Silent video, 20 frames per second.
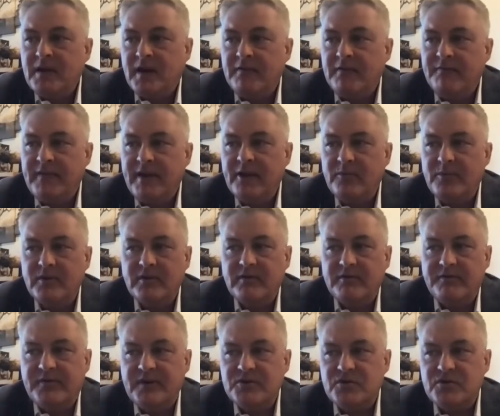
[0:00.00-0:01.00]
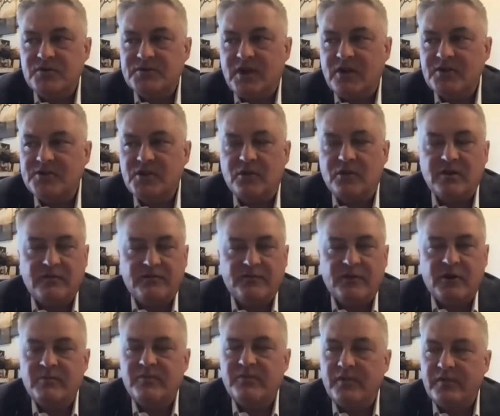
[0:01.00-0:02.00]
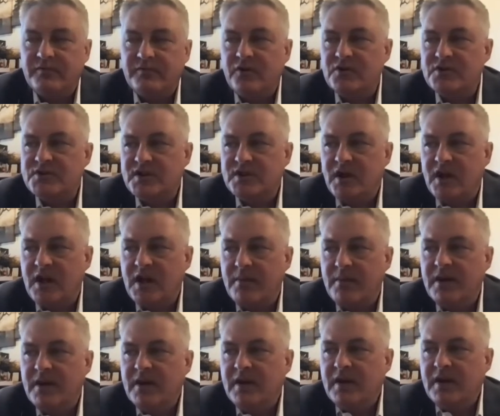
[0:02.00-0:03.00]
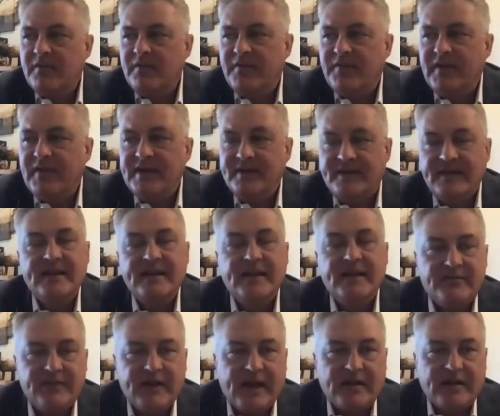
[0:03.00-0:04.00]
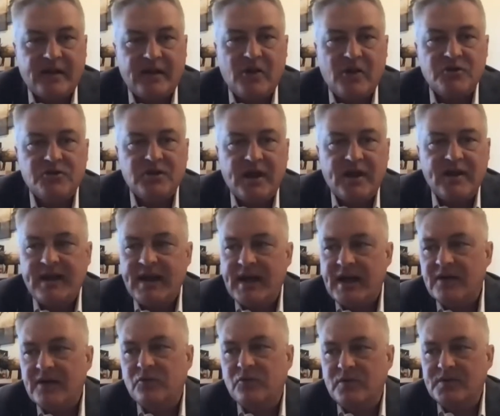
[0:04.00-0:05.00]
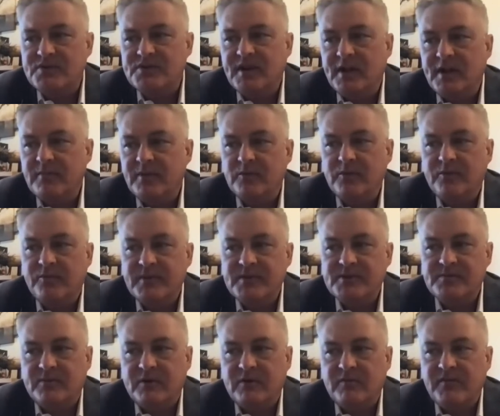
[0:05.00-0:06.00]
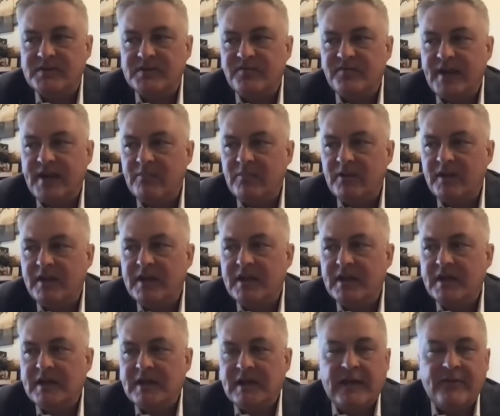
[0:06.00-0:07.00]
Vanderbilt officials also confirmed for the first time that they did in fact negotiate an out-of-court settlement with Miss Murphy's family,